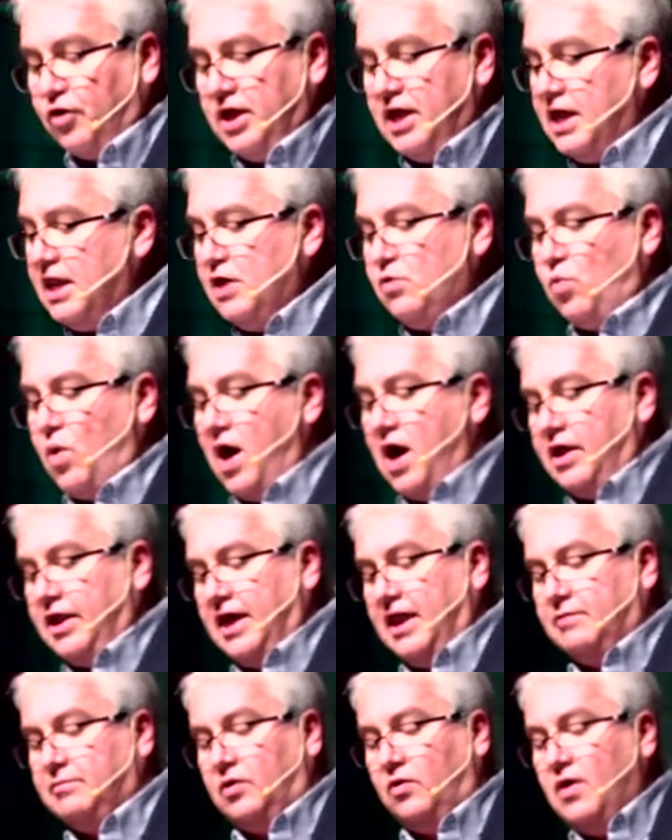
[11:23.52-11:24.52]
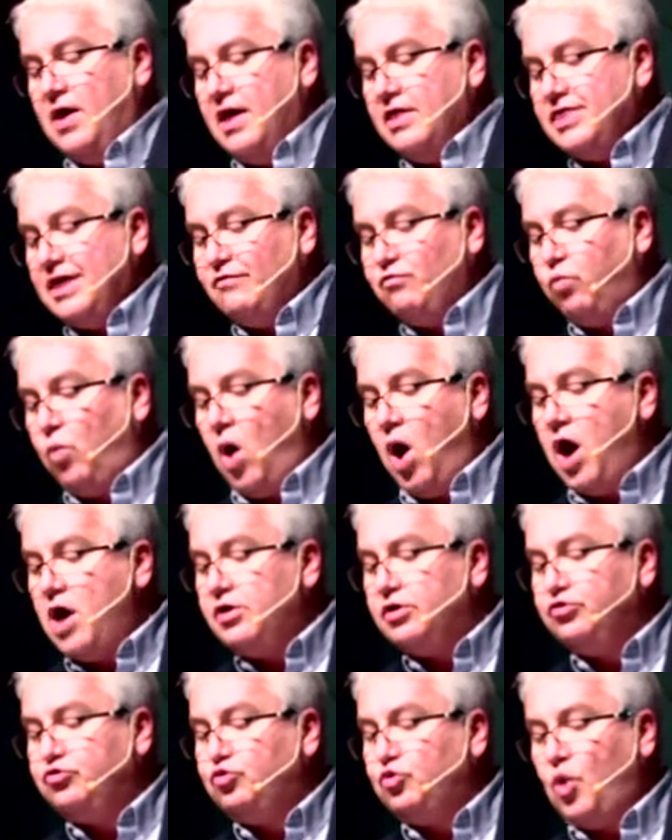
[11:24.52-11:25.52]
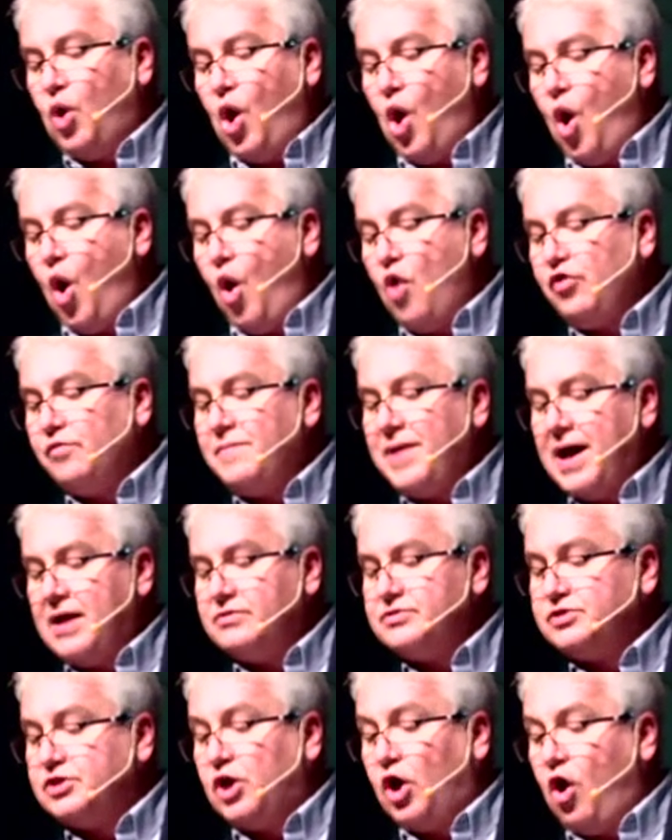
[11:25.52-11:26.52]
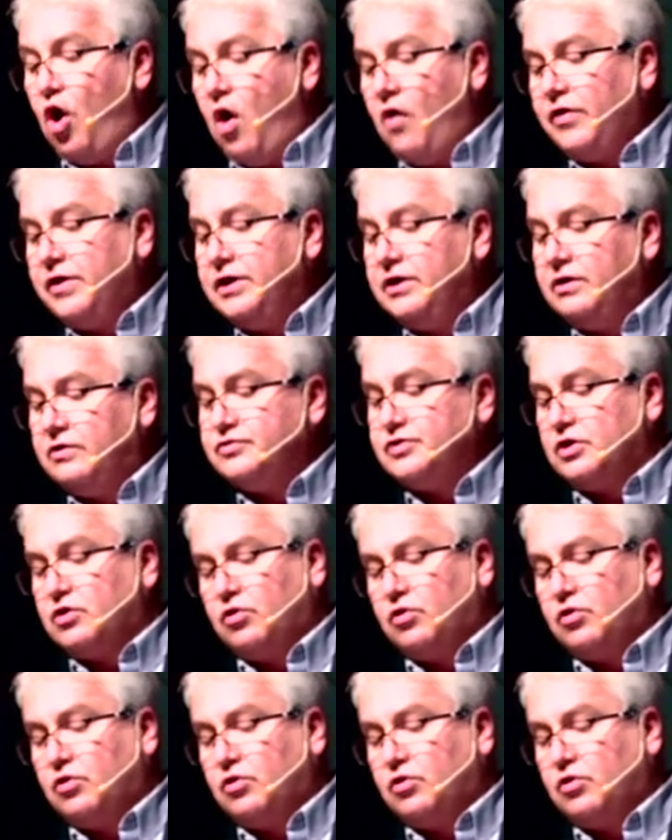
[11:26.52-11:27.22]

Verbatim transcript: for any wild animal. They've wandered through all the mountains and all the hills